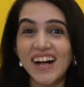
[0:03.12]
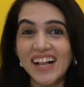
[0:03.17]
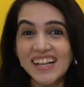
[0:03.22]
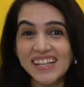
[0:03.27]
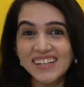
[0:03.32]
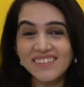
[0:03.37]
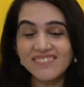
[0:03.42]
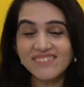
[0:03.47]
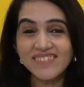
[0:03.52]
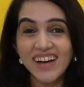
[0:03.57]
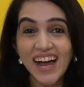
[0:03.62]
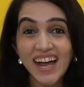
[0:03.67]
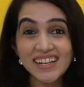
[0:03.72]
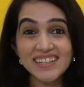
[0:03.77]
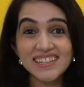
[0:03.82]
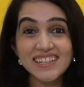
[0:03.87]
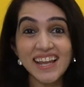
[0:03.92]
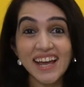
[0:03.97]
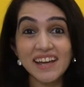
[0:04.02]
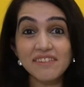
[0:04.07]
welcome
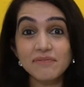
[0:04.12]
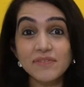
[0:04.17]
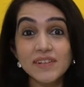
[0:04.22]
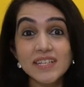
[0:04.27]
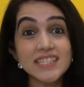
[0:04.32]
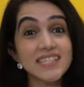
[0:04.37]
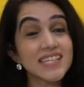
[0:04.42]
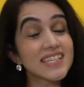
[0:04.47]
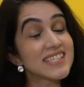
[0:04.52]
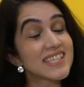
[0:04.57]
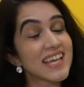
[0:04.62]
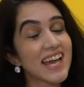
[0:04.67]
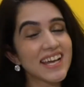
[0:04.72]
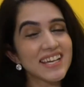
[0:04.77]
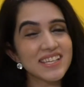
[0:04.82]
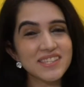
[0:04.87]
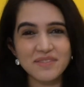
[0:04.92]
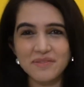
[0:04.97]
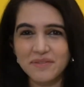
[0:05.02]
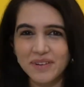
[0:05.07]
back to Life Princess
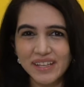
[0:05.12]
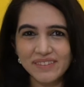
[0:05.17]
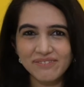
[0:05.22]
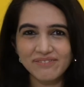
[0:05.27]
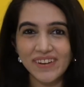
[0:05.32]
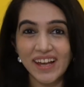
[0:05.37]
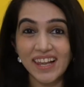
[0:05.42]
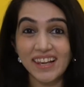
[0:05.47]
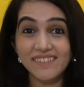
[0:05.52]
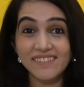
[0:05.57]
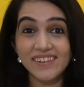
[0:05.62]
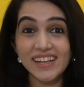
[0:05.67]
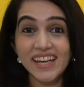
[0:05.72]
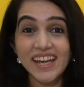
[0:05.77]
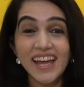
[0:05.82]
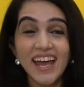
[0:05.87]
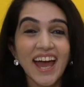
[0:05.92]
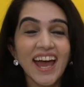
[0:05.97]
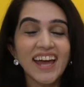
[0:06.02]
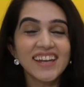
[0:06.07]
Eyes with
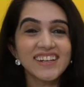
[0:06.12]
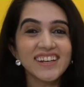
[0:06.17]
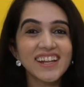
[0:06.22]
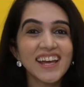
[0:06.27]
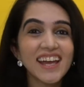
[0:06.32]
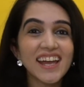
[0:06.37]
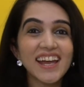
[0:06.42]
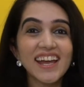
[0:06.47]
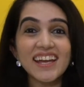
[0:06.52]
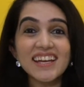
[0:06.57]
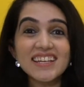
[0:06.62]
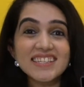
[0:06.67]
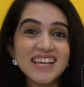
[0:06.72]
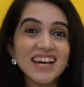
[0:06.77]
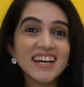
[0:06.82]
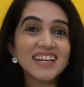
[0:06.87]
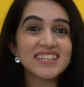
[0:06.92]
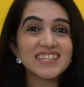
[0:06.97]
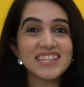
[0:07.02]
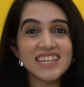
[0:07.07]
Pallavi. Today is
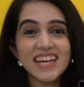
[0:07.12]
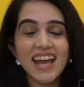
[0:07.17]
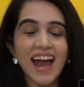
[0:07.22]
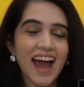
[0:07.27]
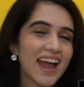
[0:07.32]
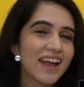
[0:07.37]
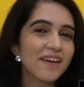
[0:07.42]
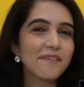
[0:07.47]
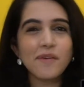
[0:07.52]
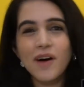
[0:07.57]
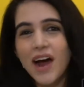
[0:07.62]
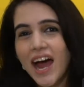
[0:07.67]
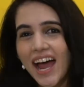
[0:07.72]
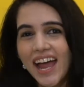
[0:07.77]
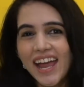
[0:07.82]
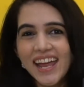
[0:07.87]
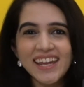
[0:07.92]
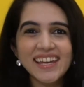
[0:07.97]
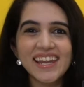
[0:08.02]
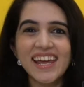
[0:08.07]
a
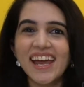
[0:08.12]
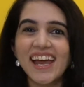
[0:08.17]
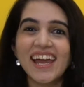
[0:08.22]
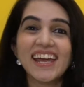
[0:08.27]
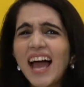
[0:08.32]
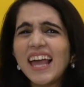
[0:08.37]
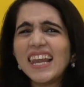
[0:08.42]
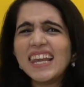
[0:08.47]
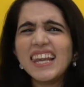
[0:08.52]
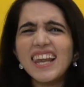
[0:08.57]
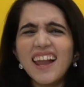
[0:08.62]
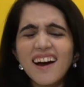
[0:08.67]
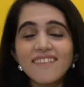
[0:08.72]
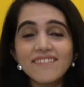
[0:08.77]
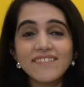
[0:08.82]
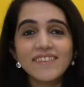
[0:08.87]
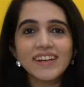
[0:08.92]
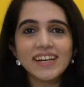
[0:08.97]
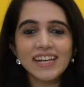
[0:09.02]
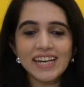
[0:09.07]
DIY day. I
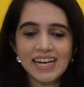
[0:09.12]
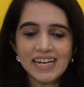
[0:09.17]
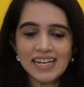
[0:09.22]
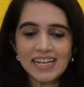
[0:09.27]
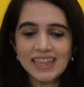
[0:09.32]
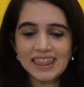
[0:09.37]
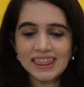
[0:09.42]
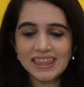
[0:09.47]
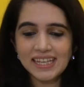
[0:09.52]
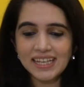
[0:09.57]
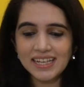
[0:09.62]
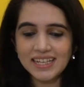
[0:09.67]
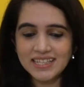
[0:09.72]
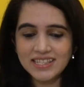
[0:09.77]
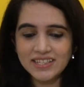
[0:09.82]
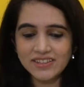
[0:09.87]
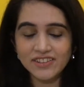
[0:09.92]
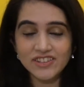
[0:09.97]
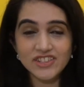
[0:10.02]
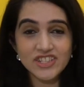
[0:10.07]
love creating
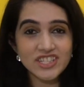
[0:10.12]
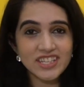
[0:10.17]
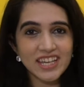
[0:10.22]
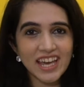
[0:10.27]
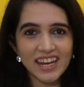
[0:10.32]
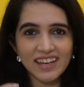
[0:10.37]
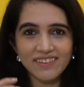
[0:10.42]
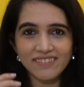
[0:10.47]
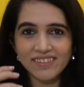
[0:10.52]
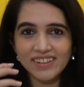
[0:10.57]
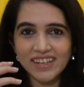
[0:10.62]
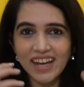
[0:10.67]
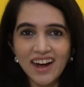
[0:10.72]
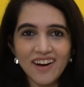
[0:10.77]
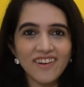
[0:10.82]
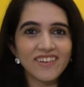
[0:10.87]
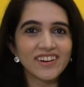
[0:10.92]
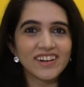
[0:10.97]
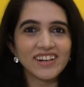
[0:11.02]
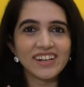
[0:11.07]
things, just getting
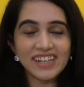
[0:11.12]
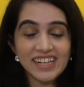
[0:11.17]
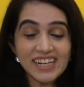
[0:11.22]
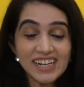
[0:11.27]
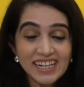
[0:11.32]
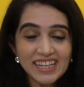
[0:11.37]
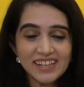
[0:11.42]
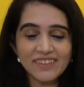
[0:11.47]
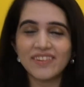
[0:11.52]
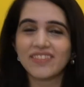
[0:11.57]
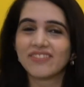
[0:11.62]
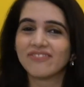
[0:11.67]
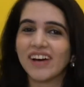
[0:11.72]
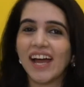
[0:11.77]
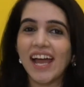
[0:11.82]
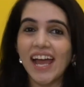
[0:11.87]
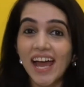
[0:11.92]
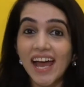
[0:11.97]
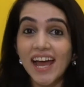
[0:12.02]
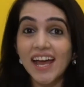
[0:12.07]
down and dirty with
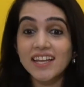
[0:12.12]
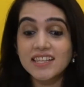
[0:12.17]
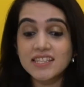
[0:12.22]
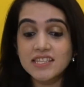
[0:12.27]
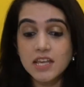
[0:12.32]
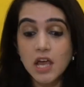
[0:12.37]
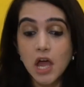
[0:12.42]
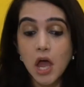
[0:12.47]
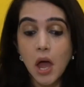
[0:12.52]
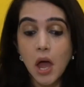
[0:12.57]
my hands,